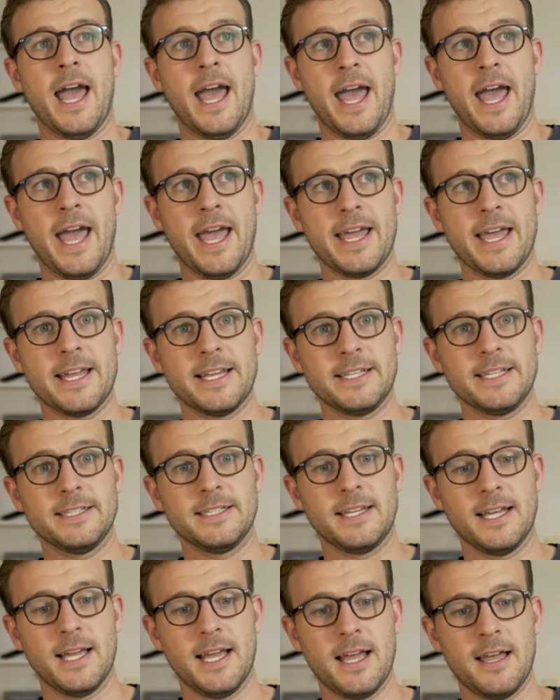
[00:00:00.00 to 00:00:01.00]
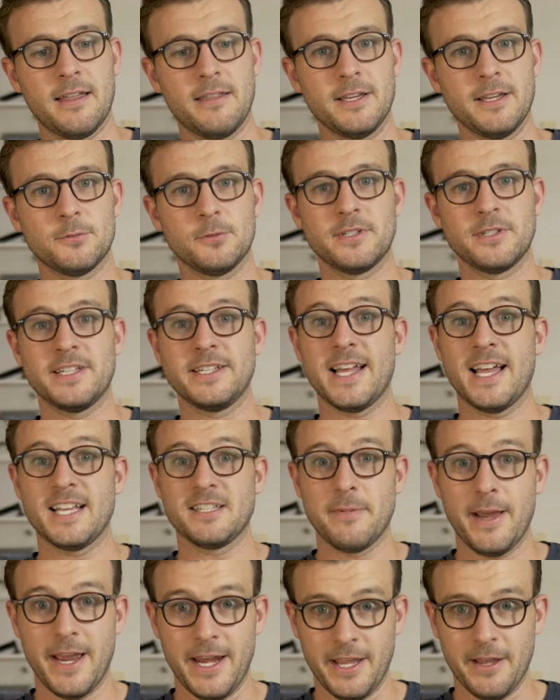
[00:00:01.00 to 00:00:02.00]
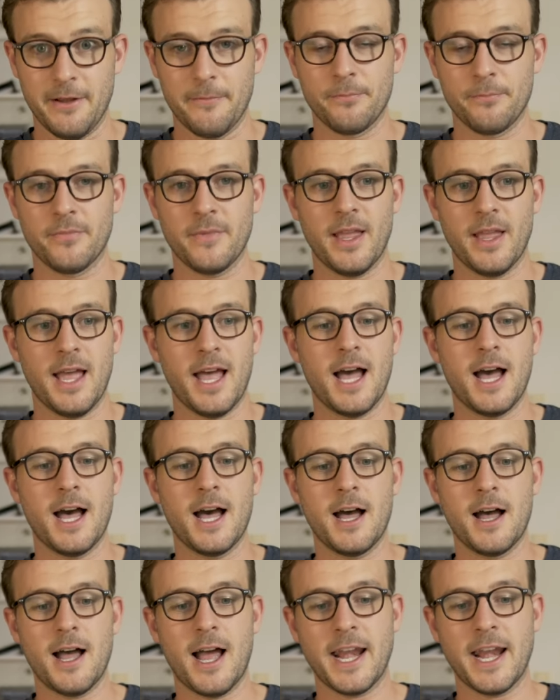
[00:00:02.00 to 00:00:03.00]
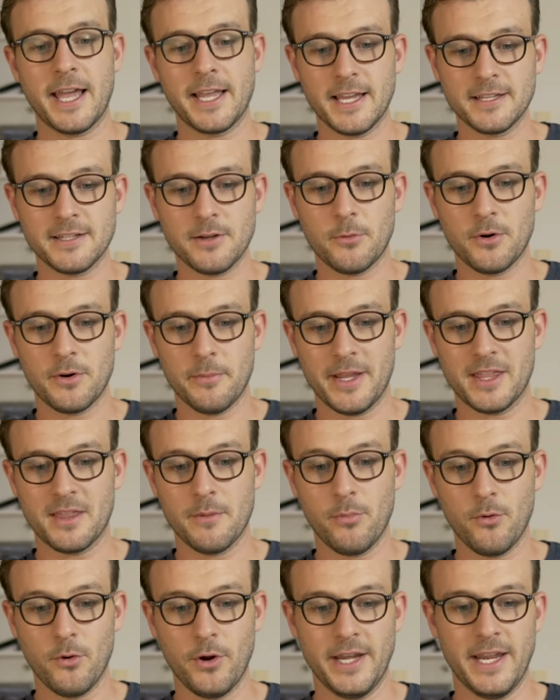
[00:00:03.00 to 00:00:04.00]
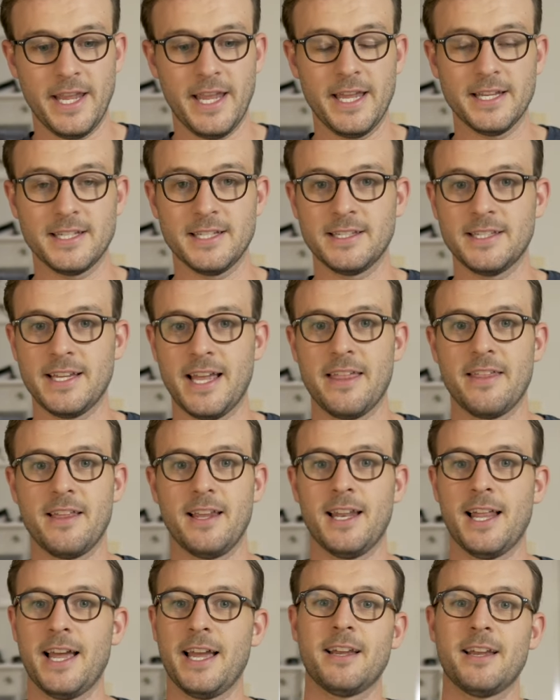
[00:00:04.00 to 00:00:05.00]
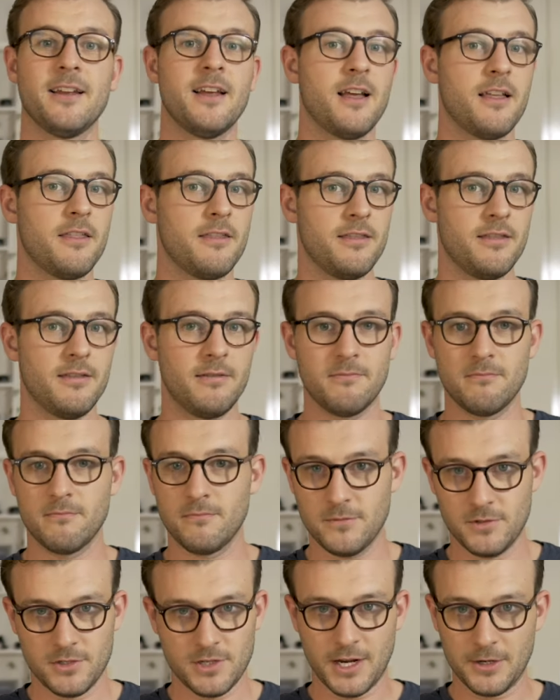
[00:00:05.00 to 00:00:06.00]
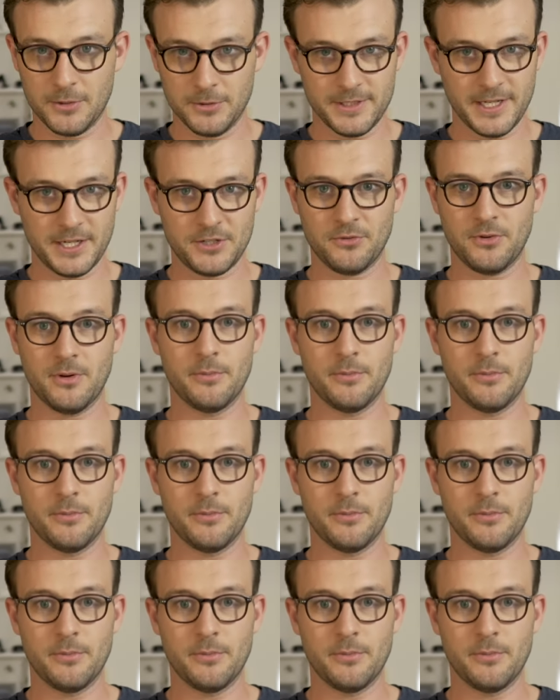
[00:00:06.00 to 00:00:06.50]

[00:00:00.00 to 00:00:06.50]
And this was in Tasmania. And I guess I want to make the point here to say that, like, childhood sexual